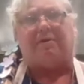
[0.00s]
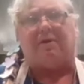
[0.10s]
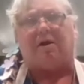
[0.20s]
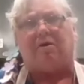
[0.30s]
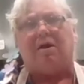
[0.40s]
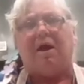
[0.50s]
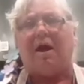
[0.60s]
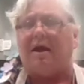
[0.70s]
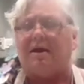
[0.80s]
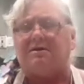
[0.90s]
but a month
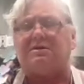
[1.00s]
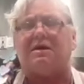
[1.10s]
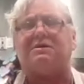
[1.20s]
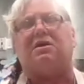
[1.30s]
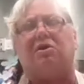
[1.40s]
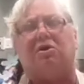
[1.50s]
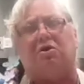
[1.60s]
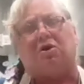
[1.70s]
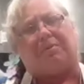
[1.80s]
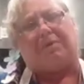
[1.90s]
later there's a blob
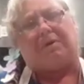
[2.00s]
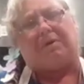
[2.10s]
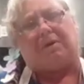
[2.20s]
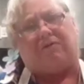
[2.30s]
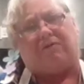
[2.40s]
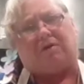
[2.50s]
in there and